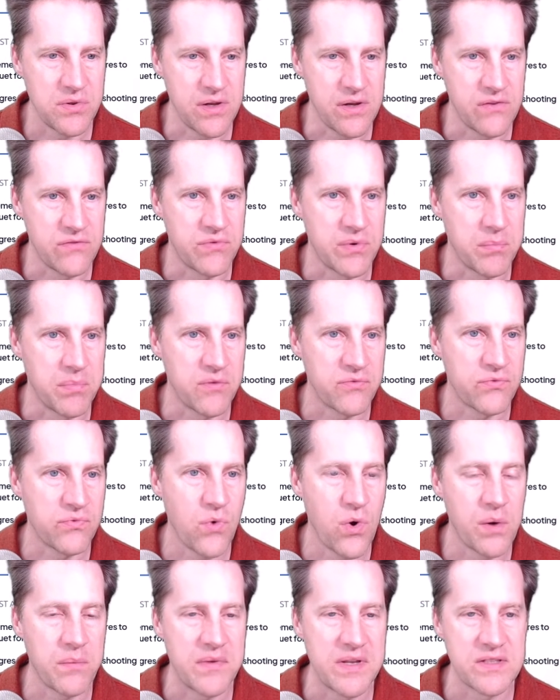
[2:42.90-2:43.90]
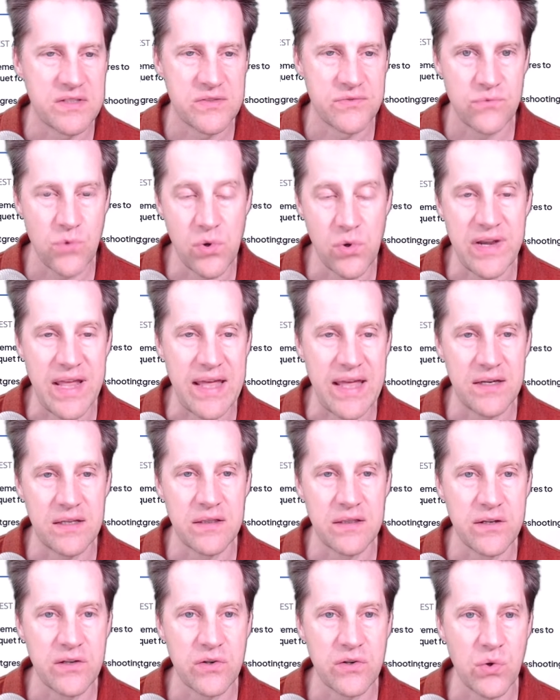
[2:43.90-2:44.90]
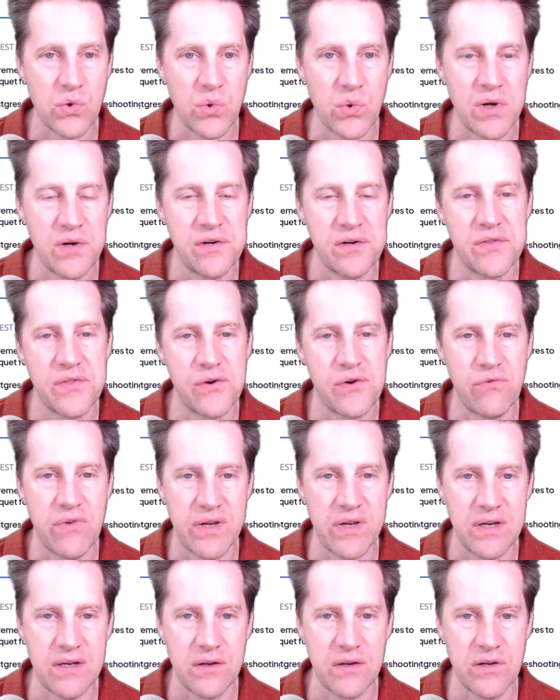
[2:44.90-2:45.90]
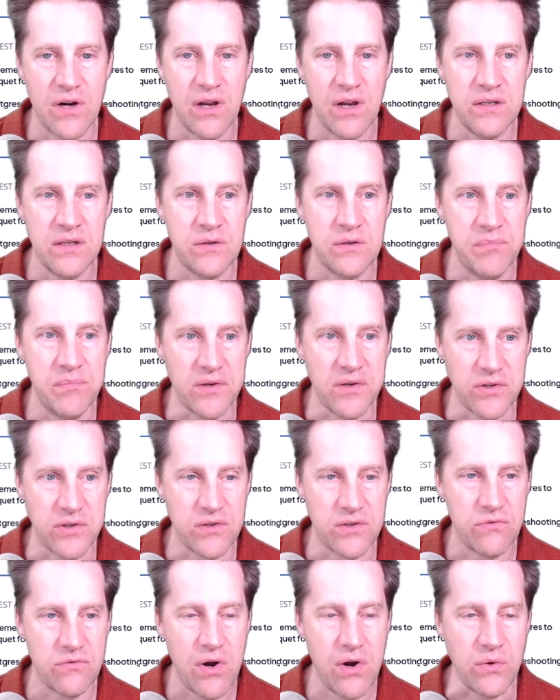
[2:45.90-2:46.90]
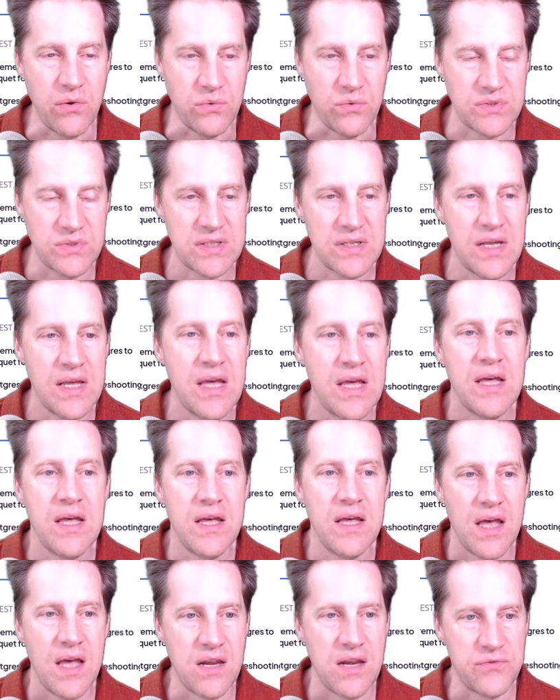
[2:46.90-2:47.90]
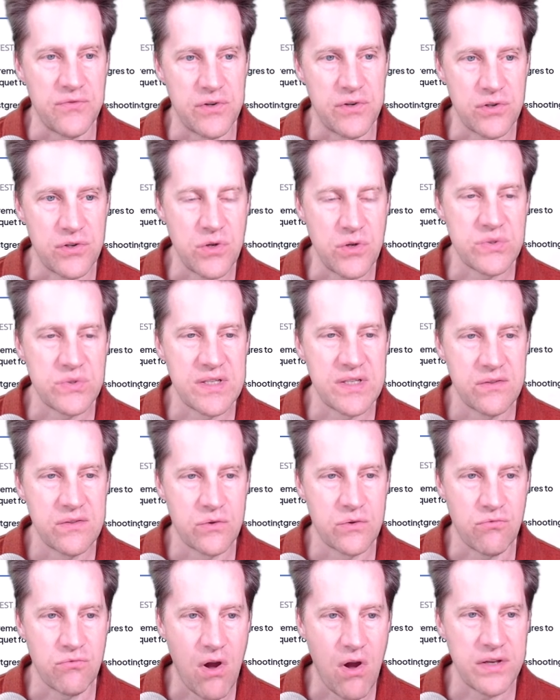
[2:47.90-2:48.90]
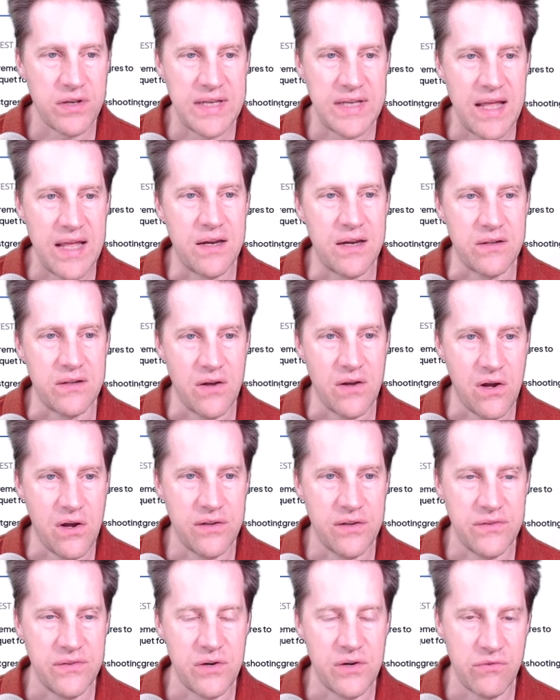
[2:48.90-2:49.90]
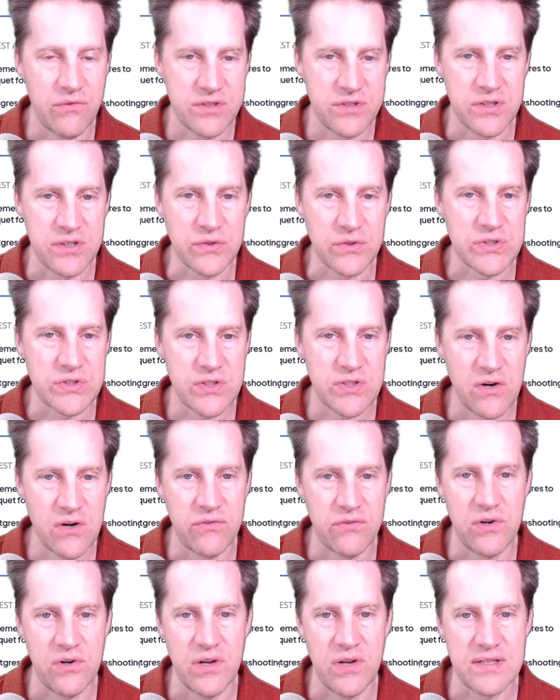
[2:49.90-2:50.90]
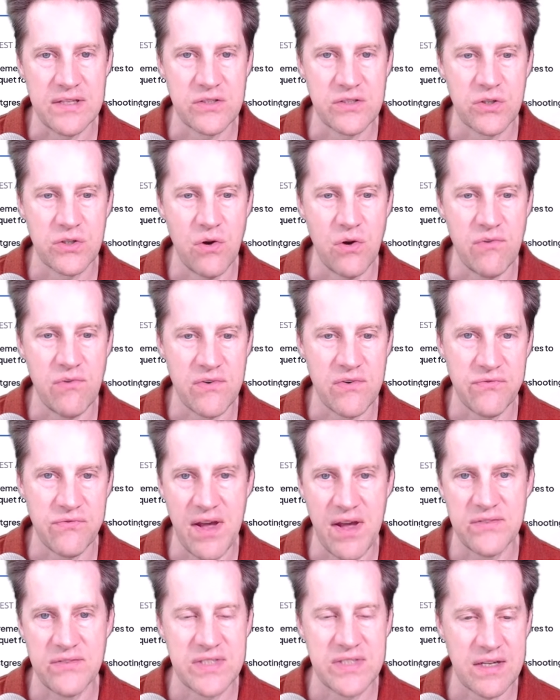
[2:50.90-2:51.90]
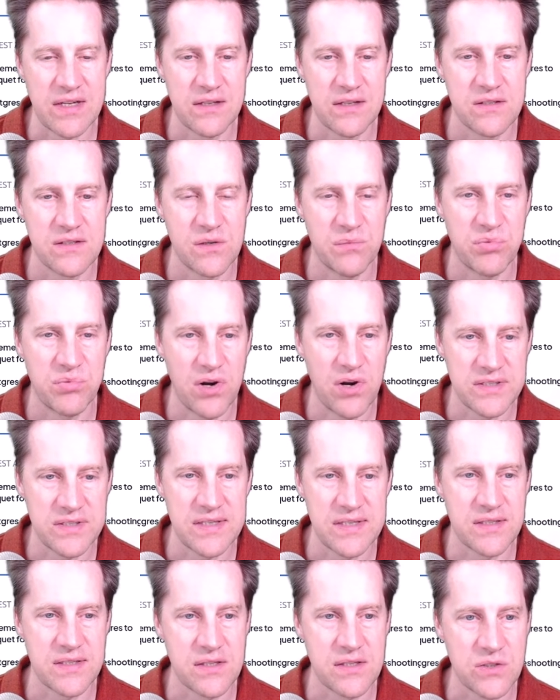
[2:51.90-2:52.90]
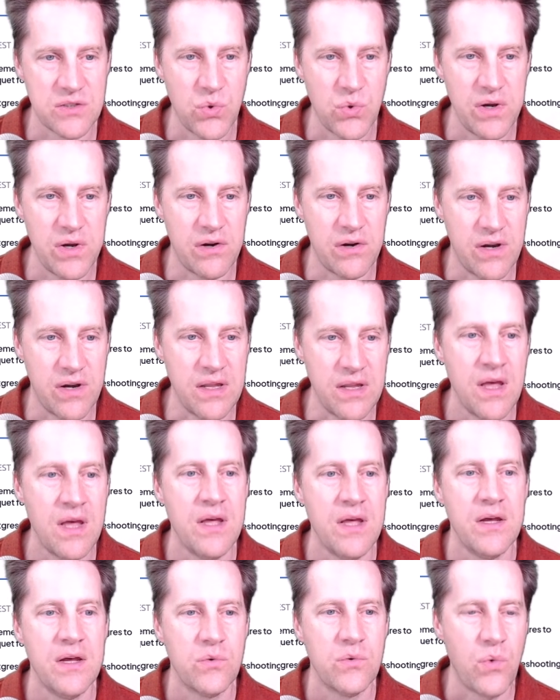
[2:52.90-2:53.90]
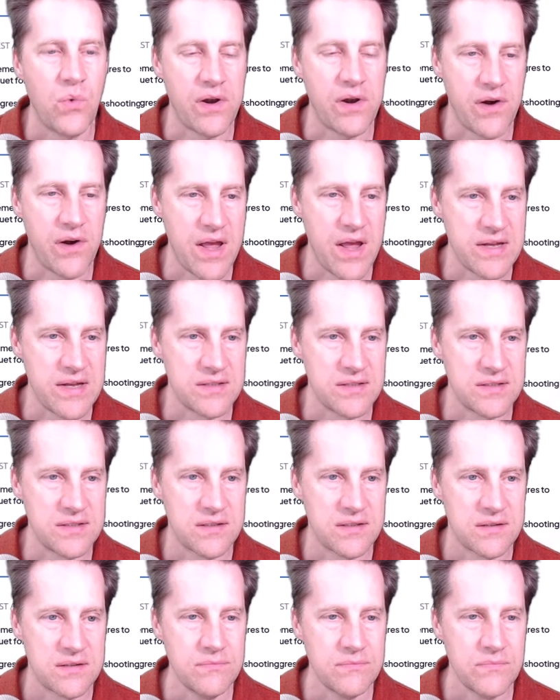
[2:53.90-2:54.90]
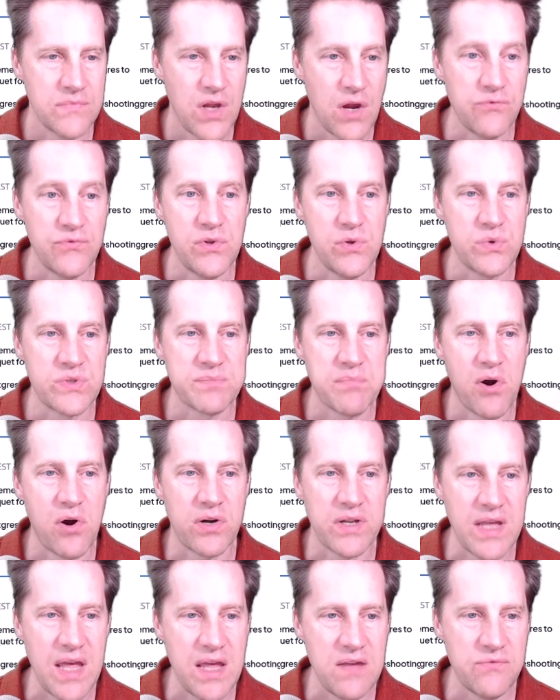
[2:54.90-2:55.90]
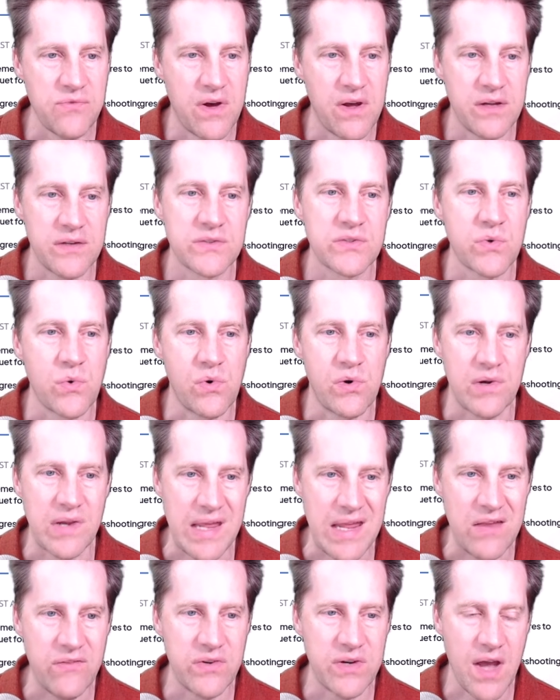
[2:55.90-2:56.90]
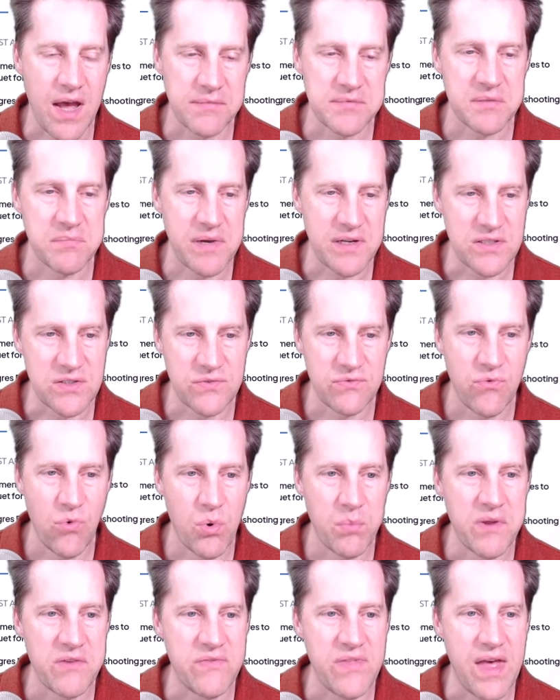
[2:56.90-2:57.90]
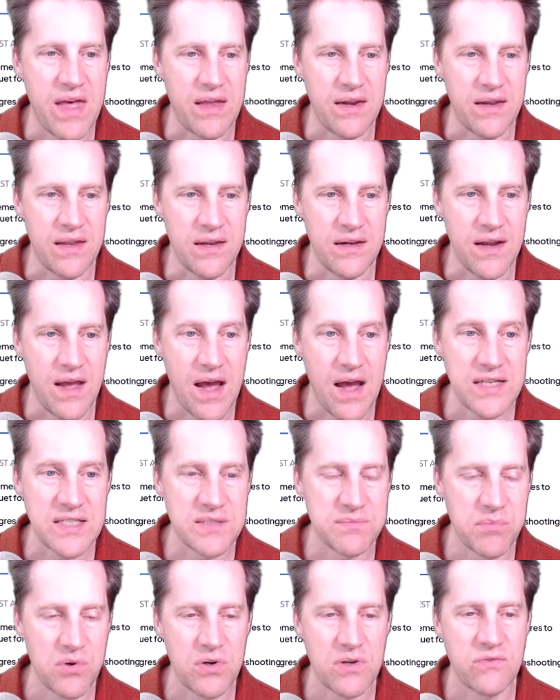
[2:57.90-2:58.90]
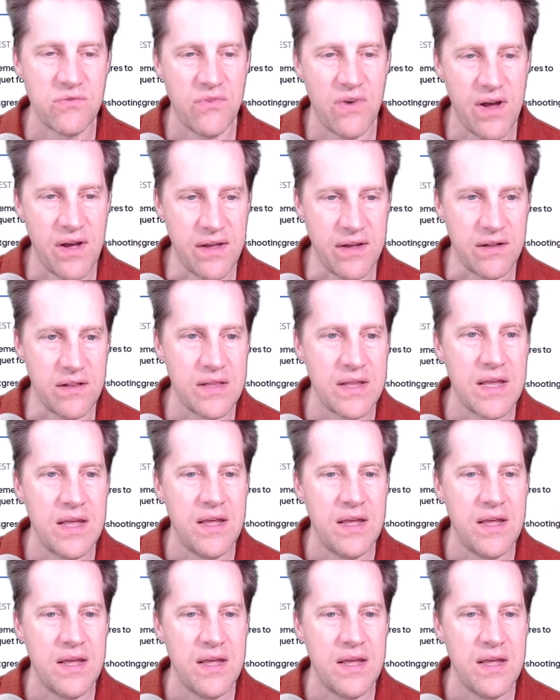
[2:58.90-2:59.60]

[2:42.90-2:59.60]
of a performance for an analytical query they're running on 100 million rows. And if you're using the raw data on the original server, it took over five seconds to process this query, whereas if you use Parquet files or an even optimized form of that, an Iceberg file,